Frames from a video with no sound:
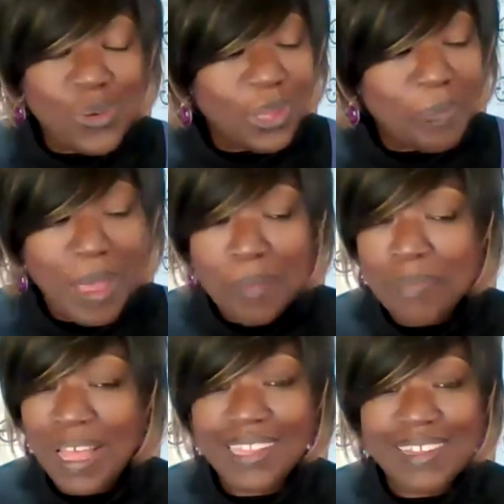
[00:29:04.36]
all about
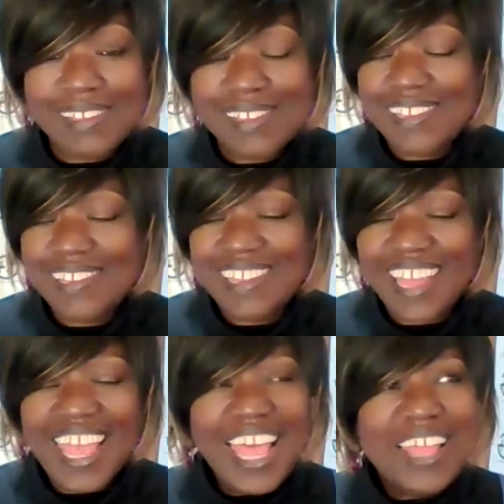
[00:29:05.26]
balance, isn't
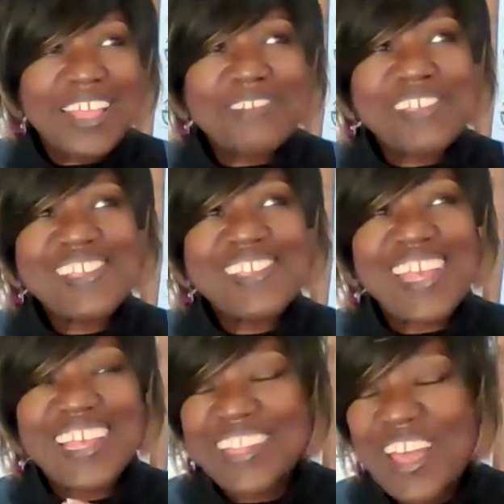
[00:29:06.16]
it? There was this
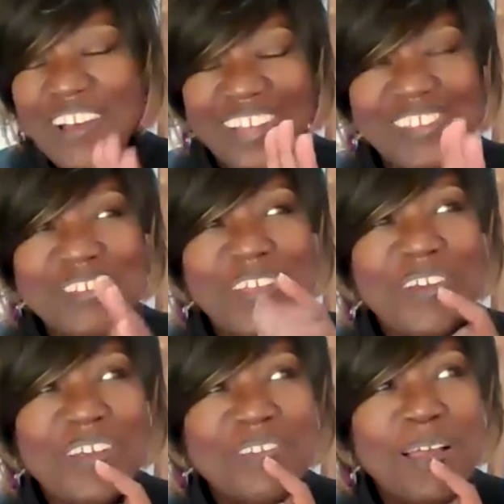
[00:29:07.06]
thing, now I don't
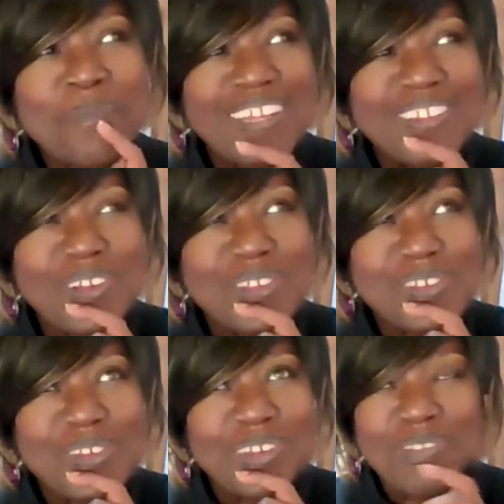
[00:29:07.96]
know, I better not
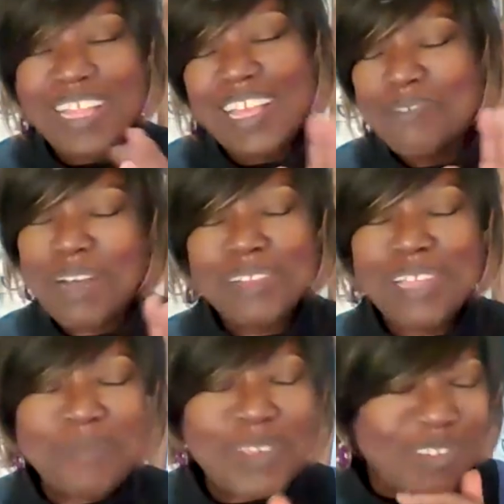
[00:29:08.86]
do, I'll
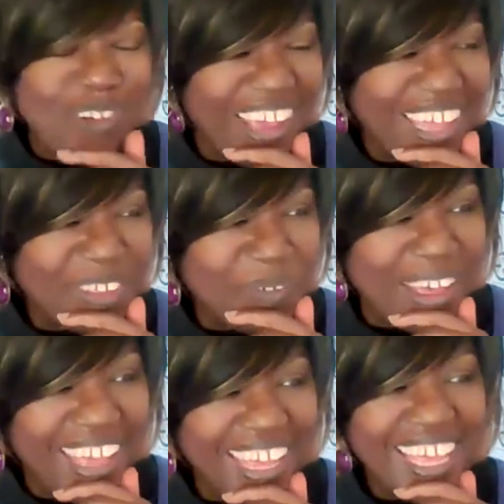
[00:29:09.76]
let me try
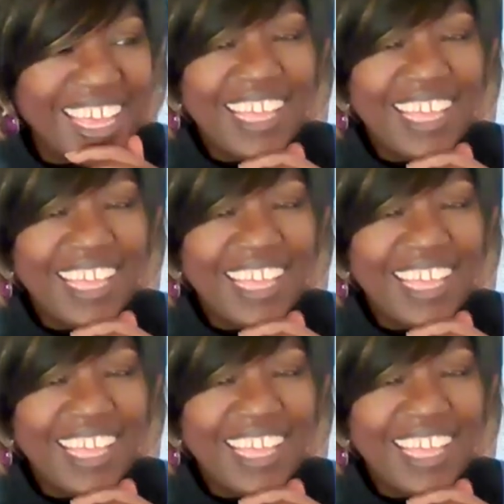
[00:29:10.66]
anyway.